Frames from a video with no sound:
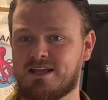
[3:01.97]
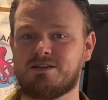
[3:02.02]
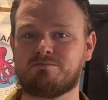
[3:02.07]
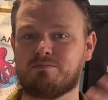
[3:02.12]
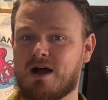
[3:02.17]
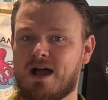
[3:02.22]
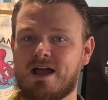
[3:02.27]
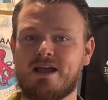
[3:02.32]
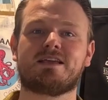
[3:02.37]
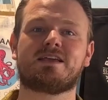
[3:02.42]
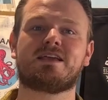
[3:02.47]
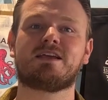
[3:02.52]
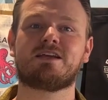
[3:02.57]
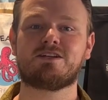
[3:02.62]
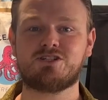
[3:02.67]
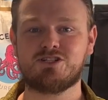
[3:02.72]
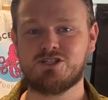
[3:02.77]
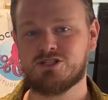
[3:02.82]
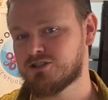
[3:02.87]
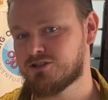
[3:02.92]
my
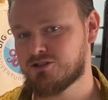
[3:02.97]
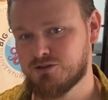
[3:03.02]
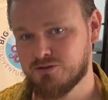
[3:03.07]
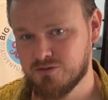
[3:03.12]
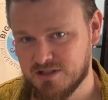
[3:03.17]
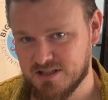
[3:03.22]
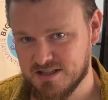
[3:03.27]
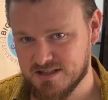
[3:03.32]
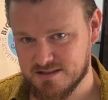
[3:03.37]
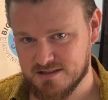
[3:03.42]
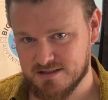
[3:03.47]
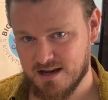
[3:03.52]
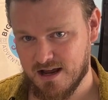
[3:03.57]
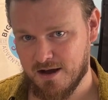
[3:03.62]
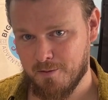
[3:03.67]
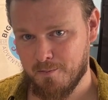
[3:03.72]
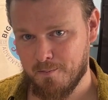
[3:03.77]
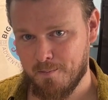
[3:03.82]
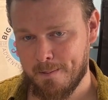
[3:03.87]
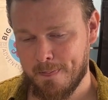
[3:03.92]
kid should do this now.
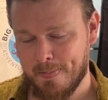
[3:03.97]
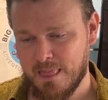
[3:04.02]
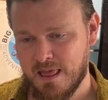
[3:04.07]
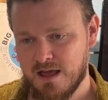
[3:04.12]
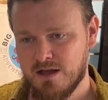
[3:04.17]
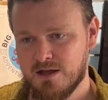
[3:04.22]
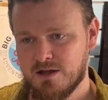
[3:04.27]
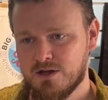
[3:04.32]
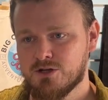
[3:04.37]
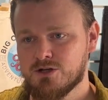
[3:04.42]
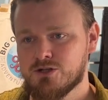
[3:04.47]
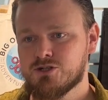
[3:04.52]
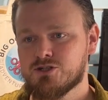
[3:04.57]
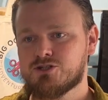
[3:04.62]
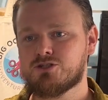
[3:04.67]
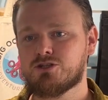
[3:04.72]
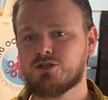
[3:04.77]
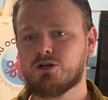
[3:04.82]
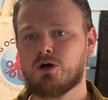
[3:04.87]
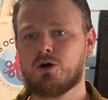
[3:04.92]

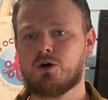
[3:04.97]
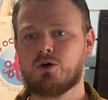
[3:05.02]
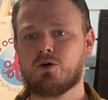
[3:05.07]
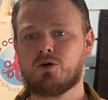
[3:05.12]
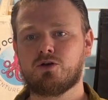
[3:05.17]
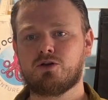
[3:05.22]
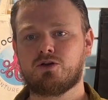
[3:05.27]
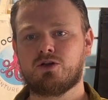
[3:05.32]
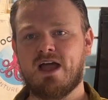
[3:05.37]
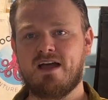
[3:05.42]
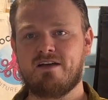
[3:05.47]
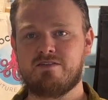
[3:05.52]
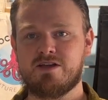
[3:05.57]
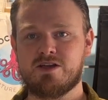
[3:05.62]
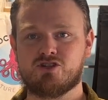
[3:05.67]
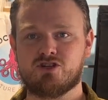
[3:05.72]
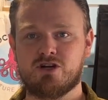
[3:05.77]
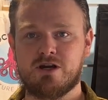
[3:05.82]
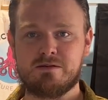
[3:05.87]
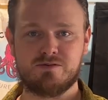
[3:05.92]
So
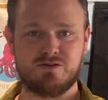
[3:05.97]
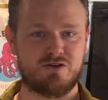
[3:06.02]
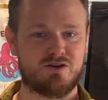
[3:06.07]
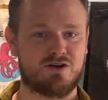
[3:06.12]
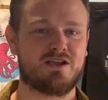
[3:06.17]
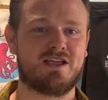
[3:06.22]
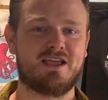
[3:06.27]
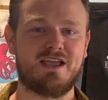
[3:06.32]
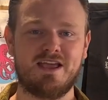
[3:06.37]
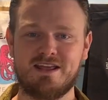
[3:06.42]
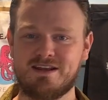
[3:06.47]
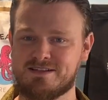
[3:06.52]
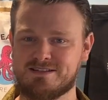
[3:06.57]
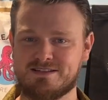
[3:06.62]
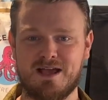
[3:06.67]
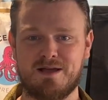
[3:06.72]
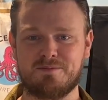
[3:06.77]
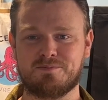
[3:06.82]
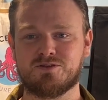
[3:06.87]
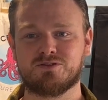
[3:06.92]
having dreams for your kid is
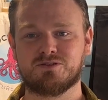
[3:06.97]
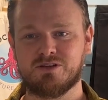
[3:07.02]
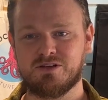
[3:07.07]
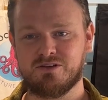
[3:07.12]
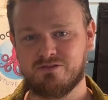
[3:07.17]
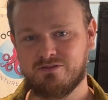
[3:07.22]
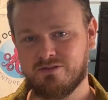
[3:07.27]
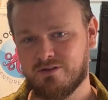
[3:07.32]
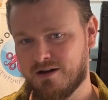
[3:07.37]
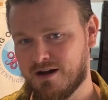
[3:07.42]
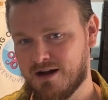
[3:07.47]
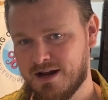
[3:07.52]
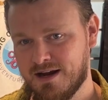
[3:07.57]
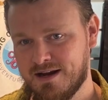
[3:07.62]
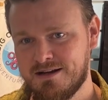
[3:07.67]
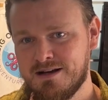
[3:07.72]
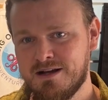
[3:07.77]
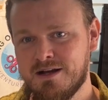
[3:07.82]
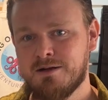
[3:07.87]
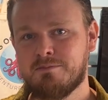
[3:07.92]
absolutely
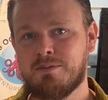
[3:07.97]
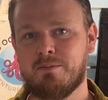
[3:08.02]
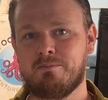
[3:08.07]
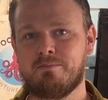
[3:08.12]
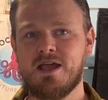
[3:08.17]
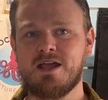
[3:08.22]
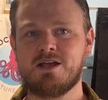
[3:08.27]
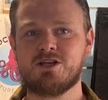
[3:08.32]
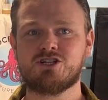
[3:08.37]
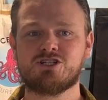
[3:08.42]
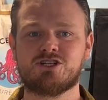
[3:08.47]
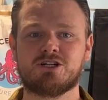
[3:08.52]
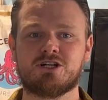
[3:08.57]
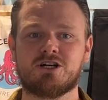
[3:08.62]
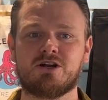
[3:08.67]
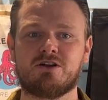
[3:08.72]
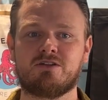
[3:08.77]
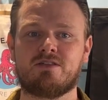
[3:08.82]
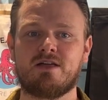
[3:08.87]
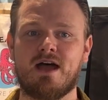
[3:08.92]
fine, but make
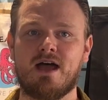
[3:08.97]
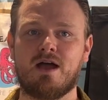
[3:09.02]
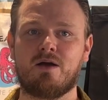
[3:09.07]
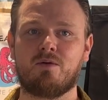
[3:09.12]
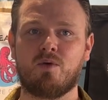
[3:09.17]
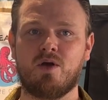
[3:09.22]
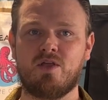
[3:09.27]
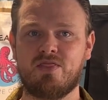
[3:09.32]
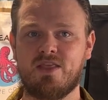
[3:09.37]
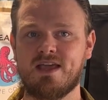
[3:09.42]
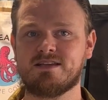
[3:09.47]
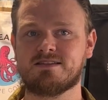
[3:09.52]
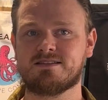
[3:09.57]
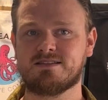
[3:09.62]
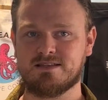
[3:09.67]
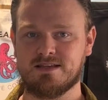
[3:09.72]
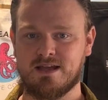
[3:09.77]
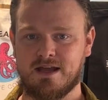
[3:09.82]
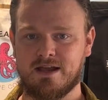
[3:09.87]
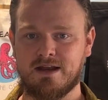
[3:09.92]
sure that when they
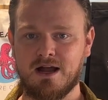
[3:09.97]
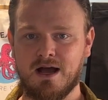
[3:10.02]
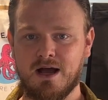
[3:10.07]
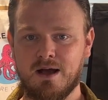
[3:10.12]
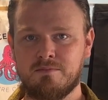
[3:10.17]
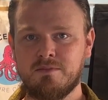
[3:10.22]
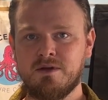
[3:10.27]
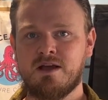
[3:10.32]
sign up,